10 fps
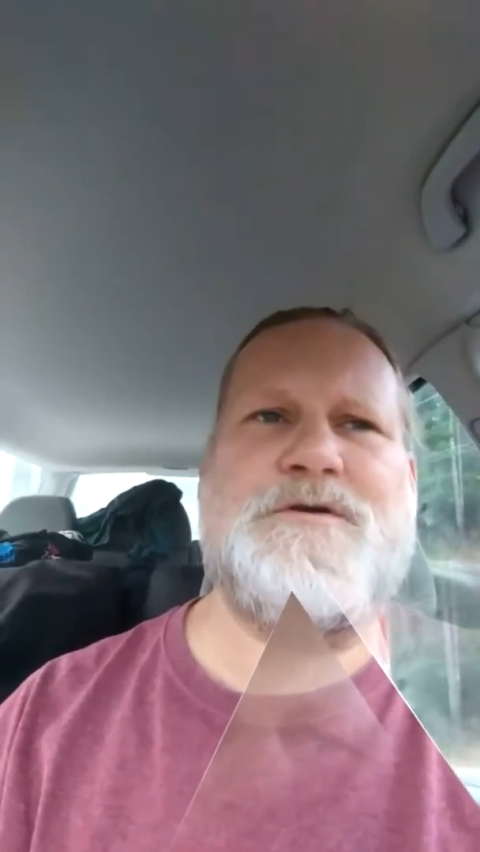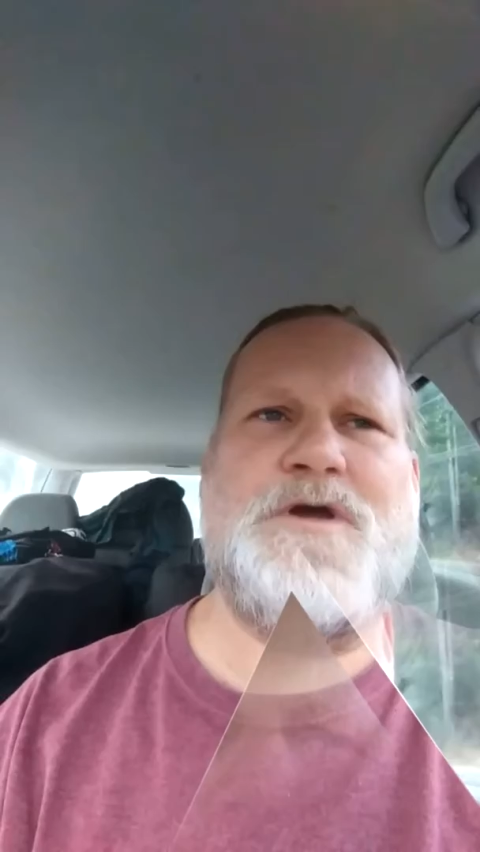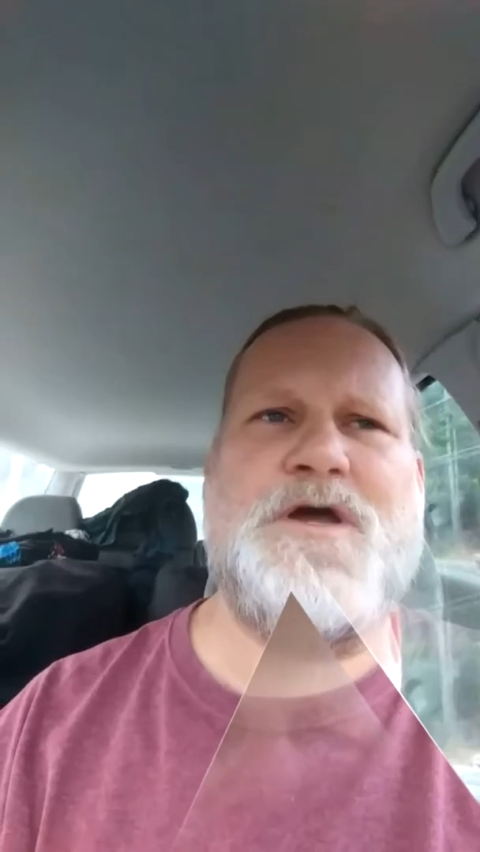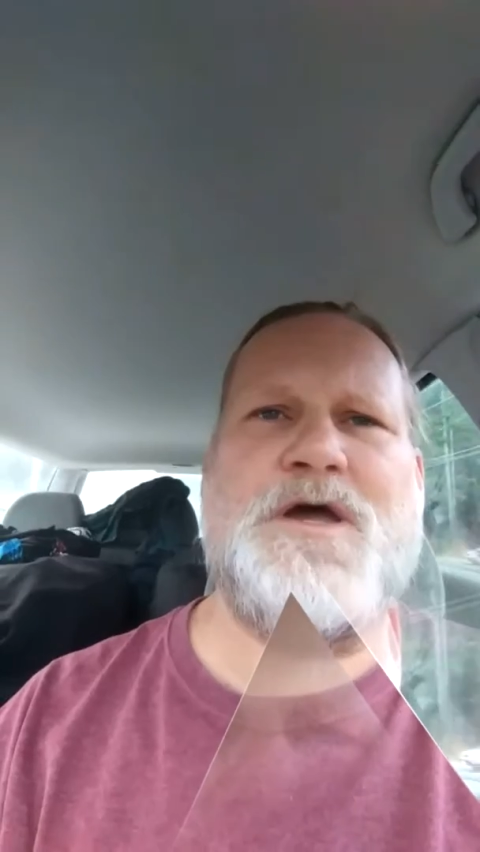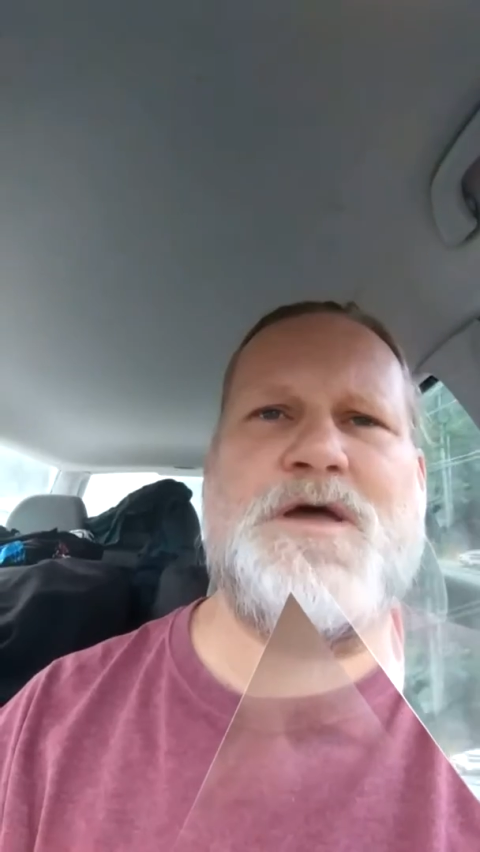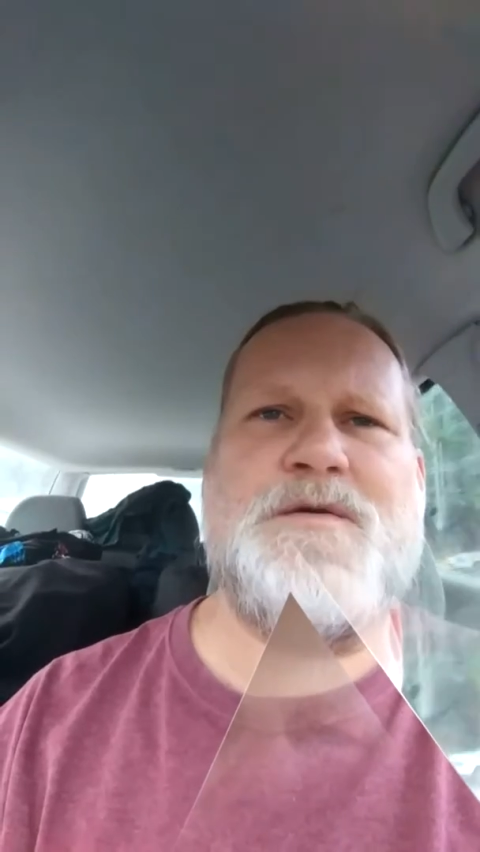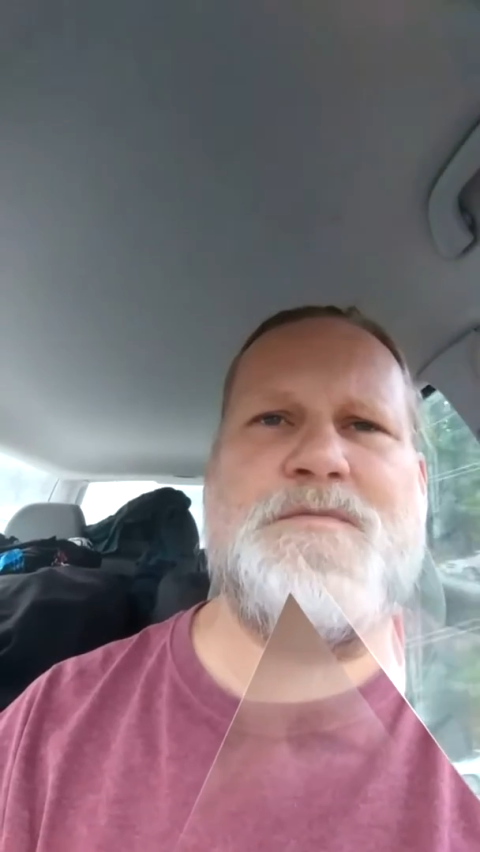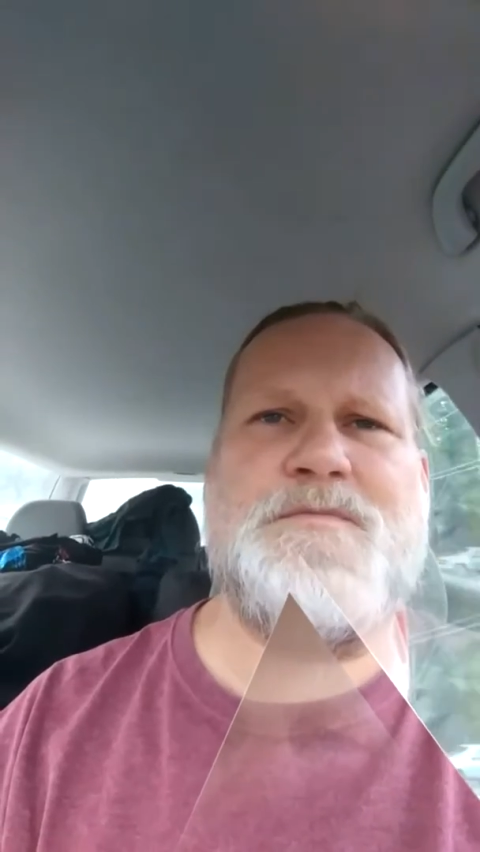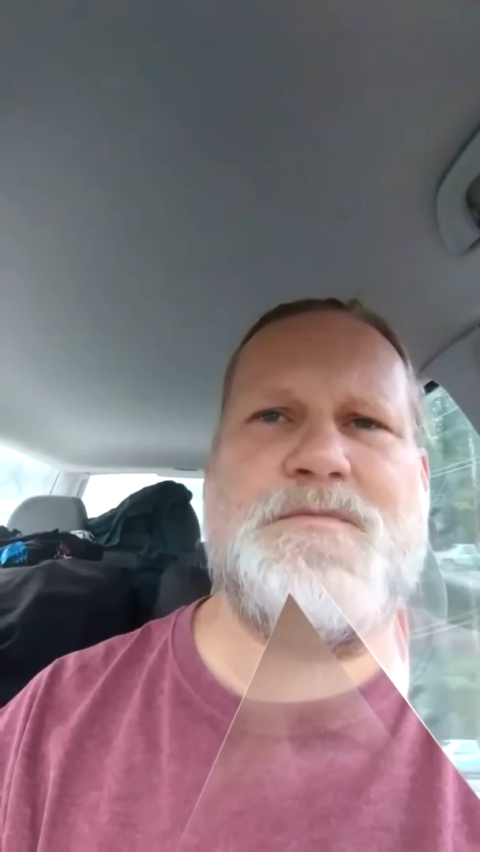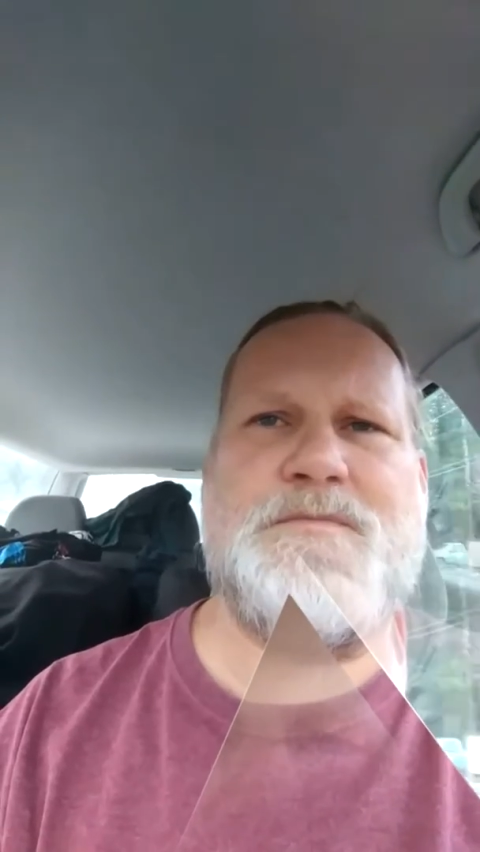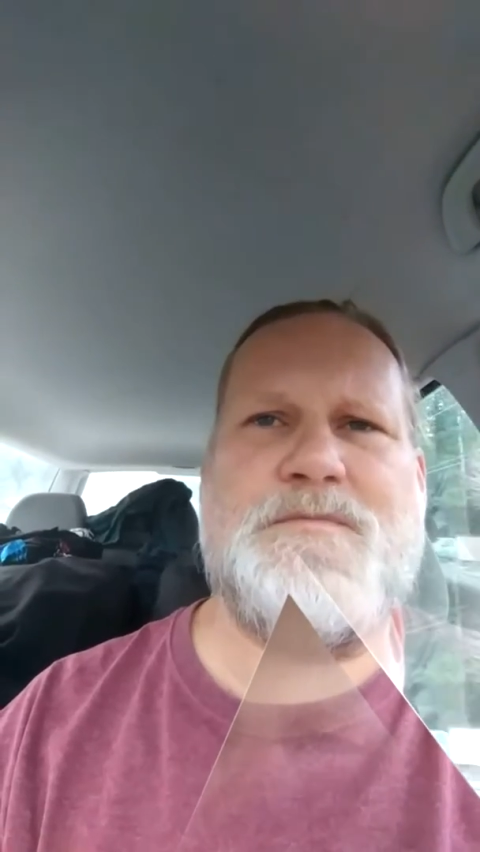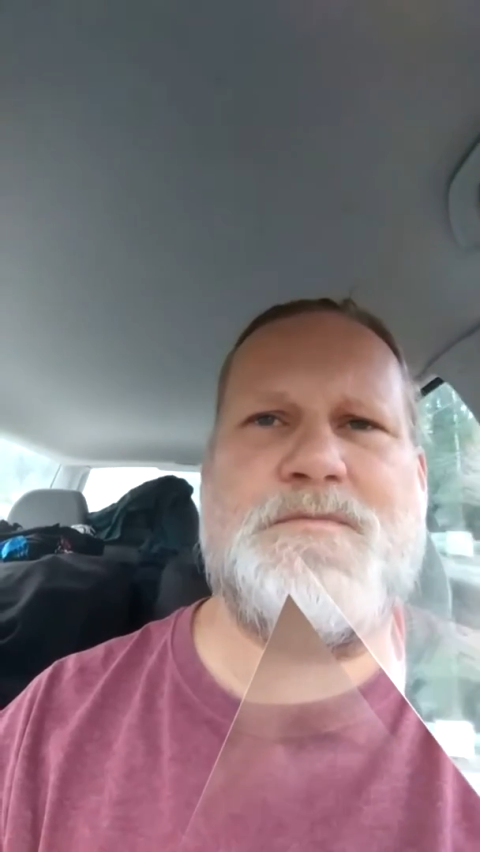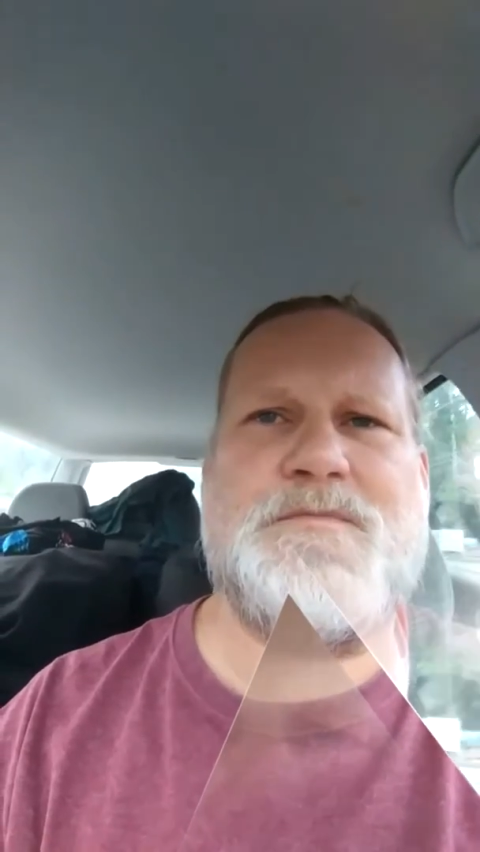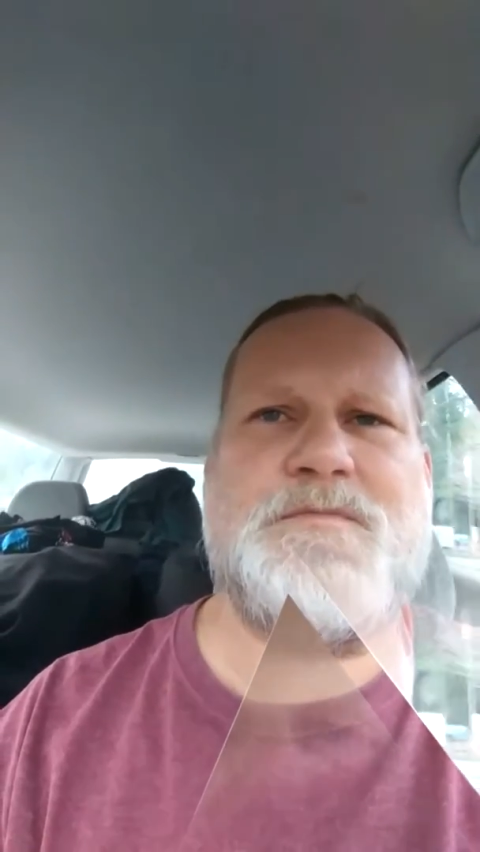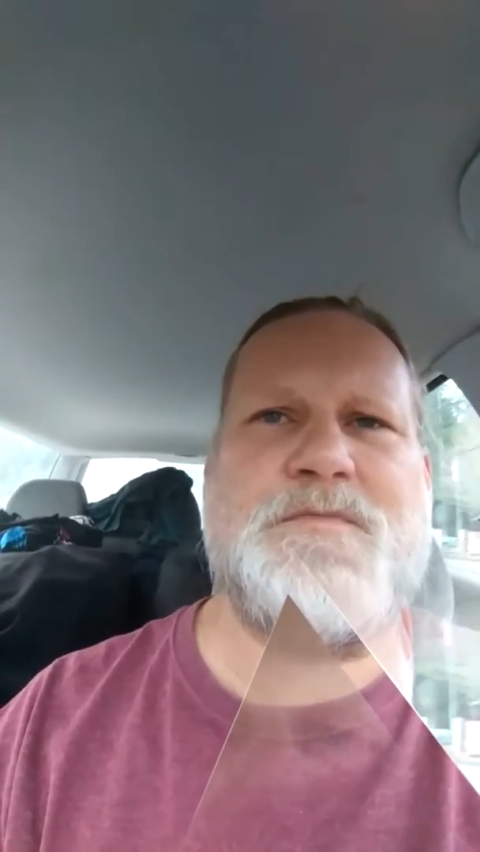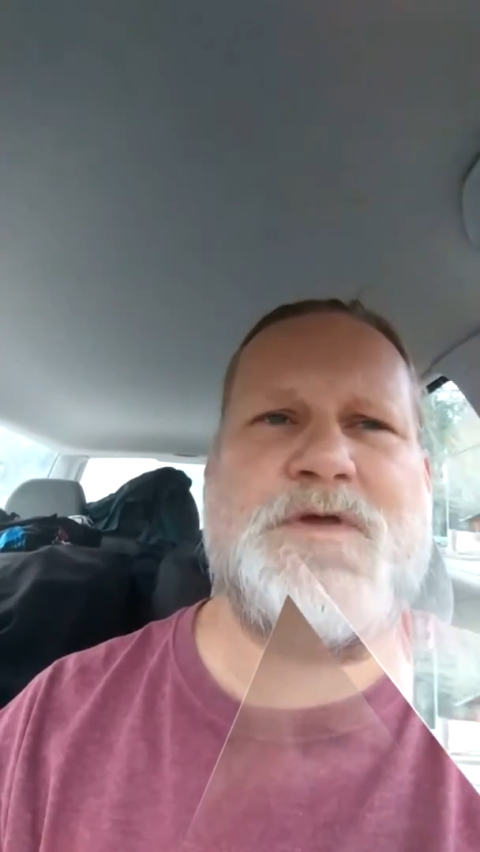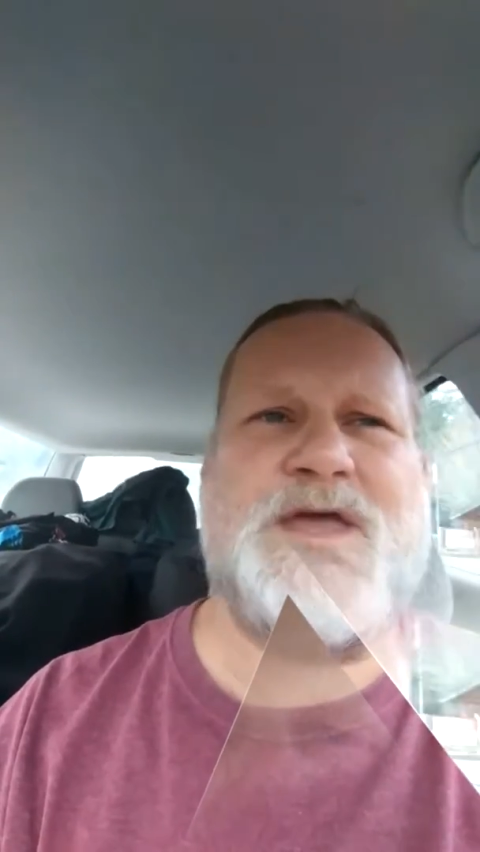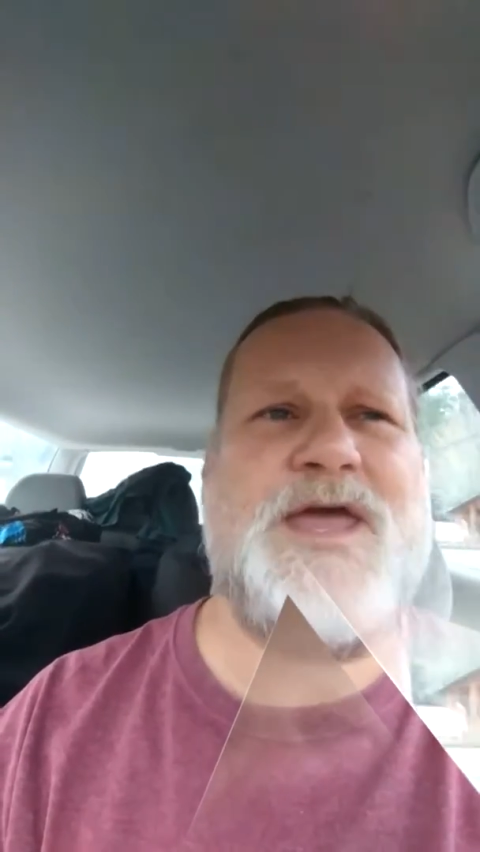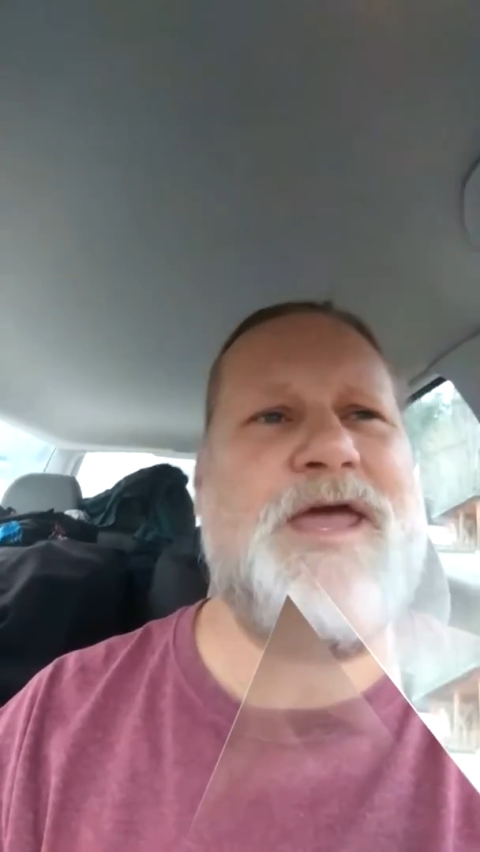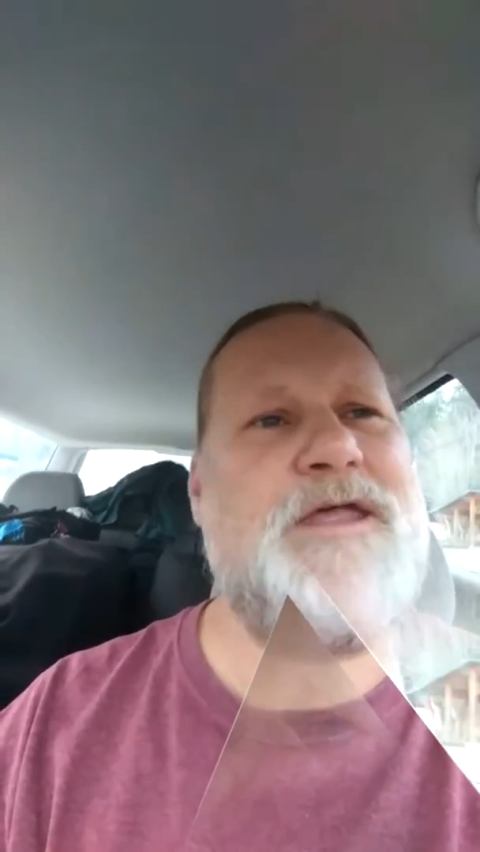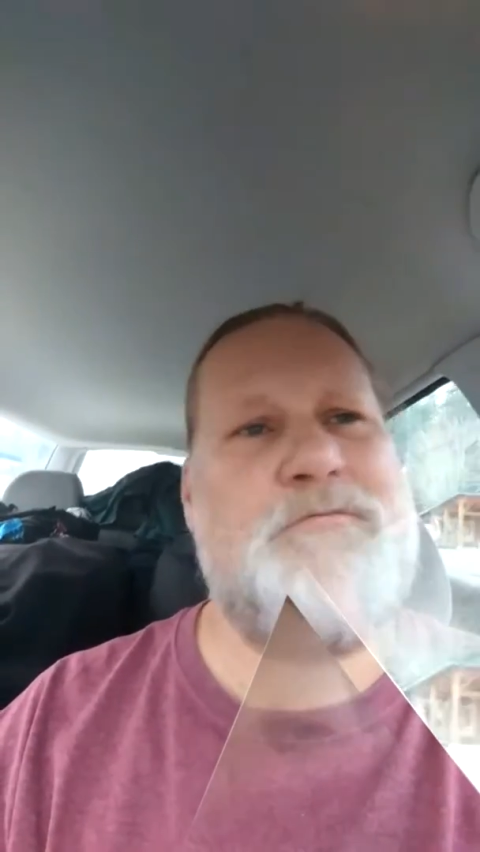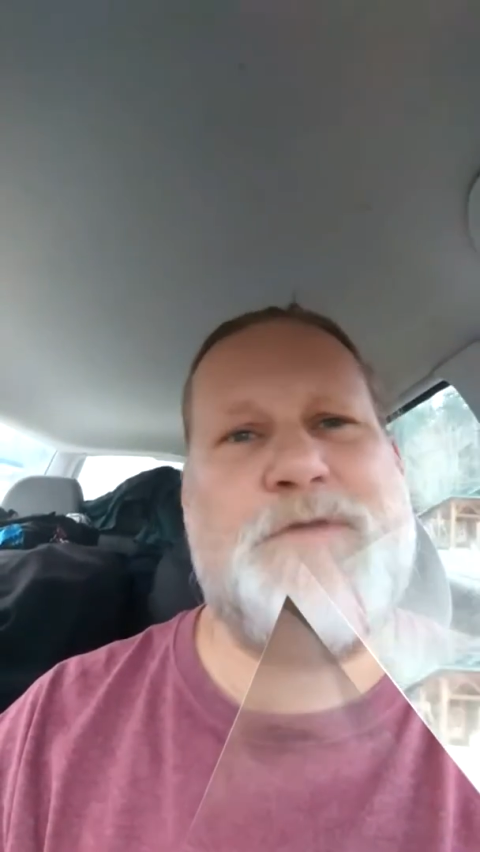a